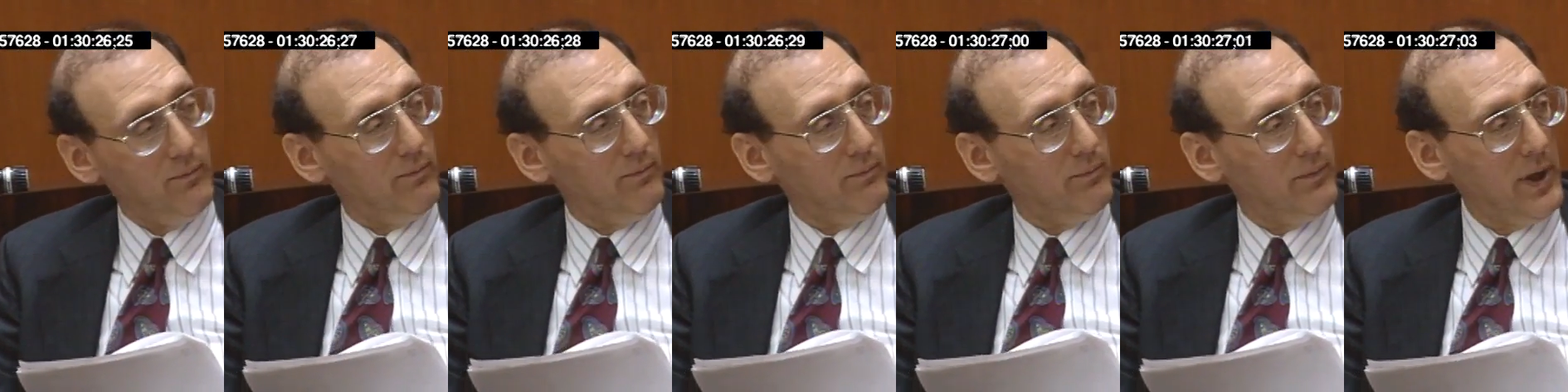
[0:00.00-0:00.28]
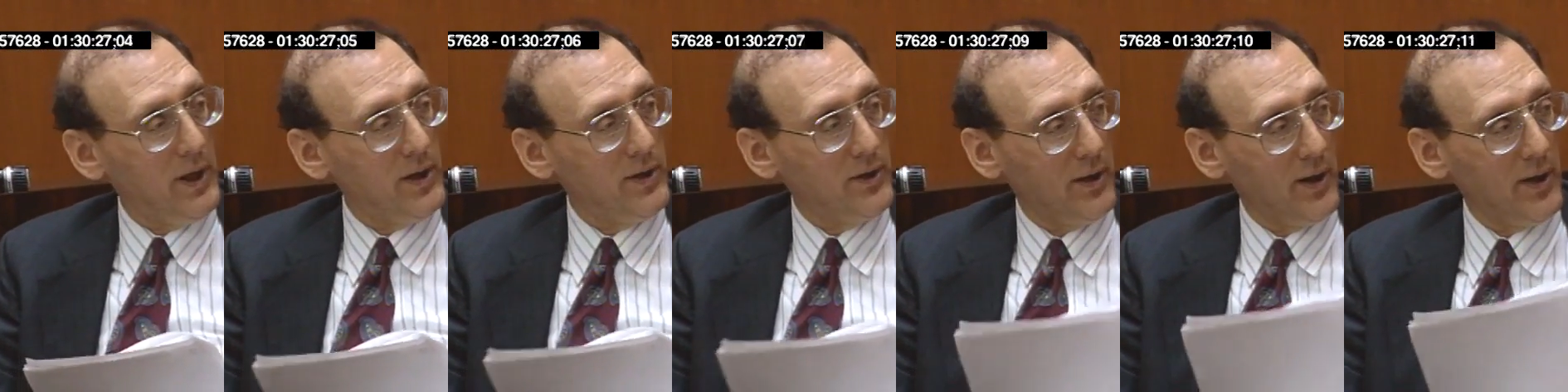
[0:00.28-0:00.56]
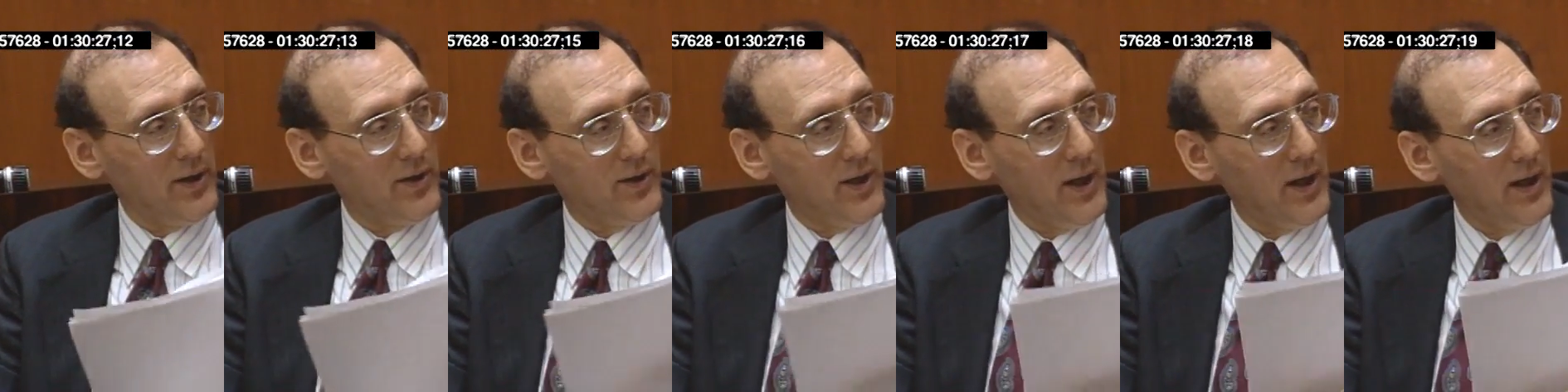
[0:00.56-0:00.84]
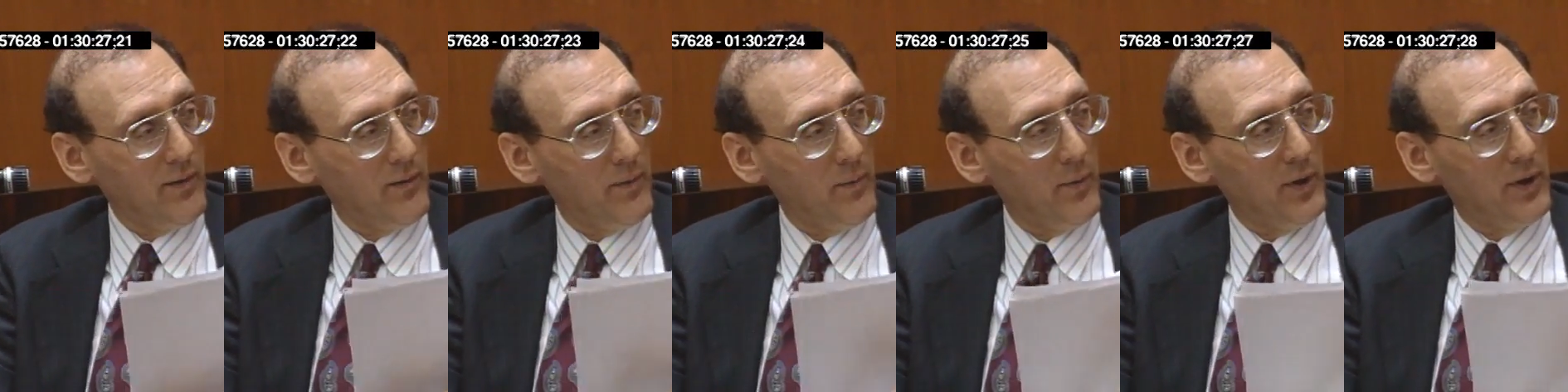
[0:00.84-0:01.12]
basically extending
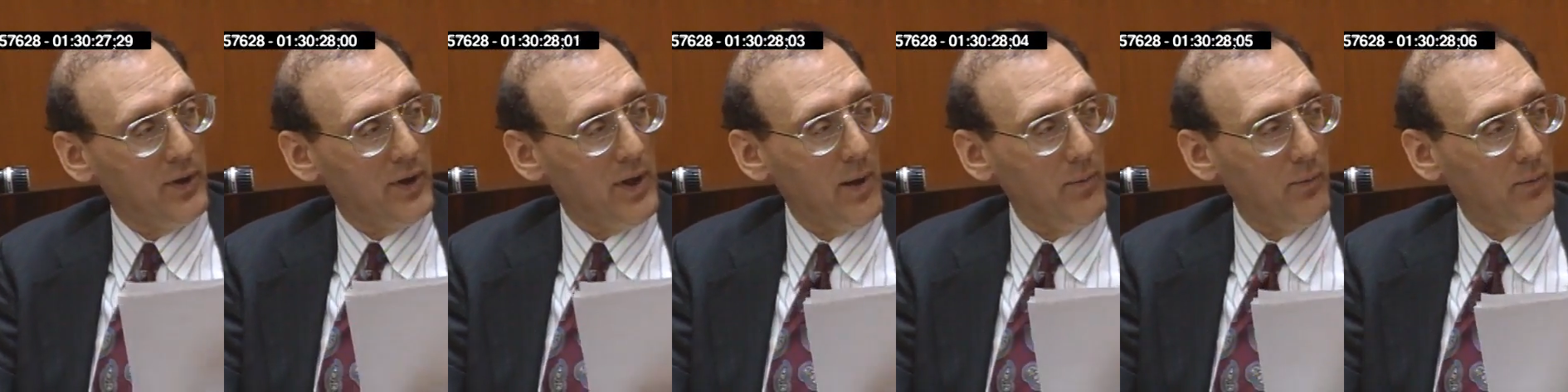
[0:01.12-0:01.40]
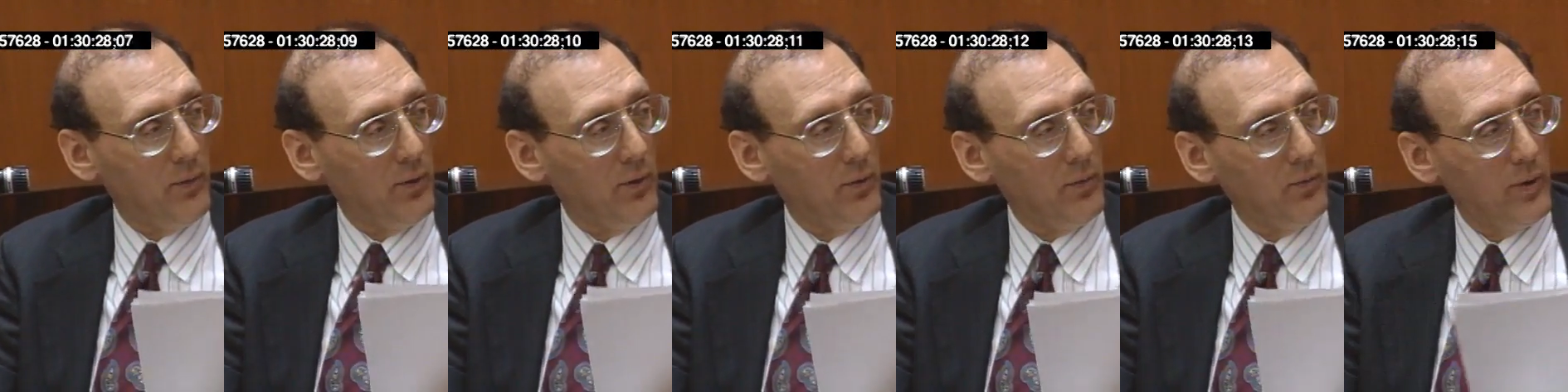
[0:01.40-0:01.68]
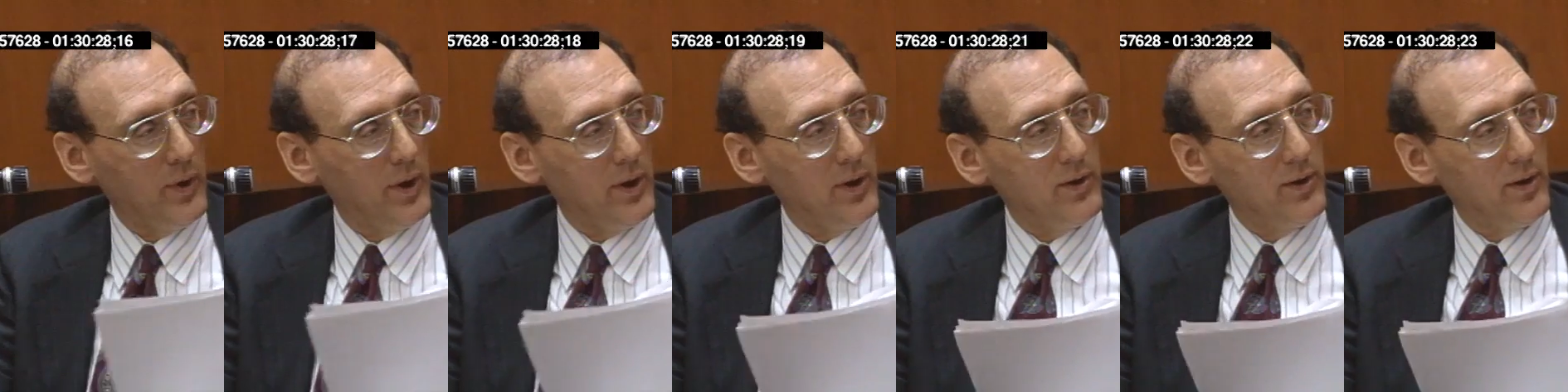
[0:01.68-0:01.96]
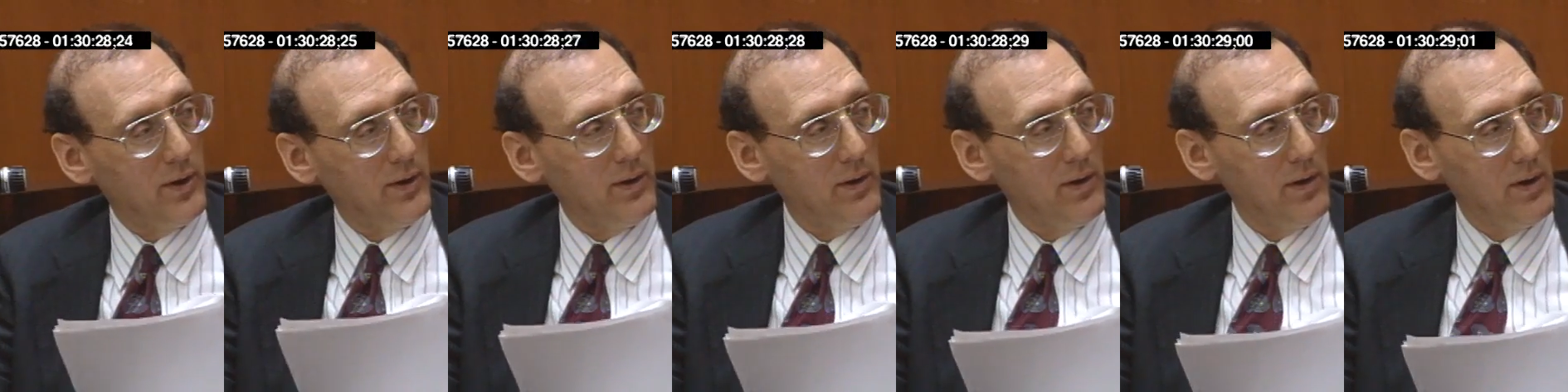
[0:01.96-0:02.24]
from the temporal
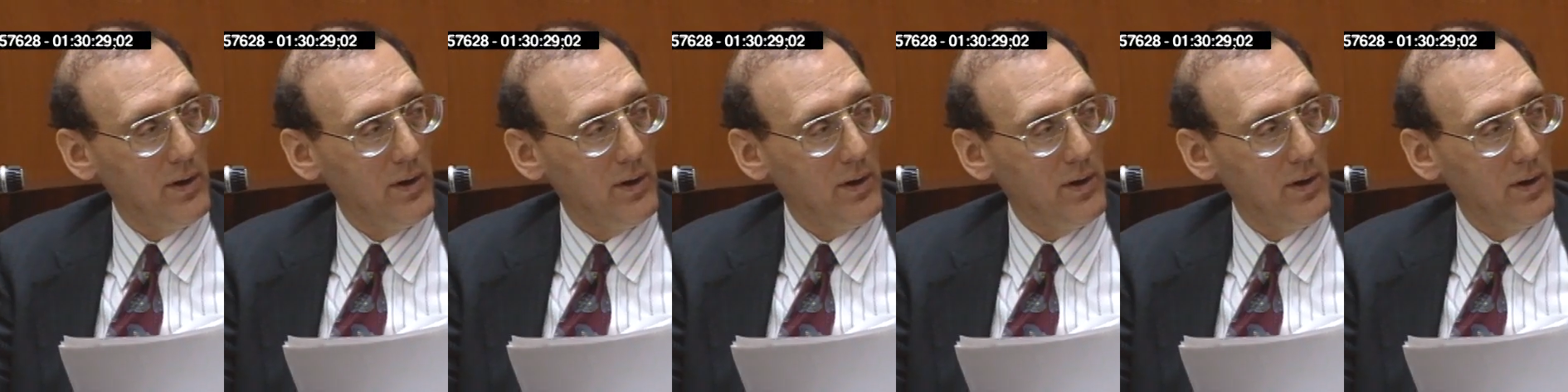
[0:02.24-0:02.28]
region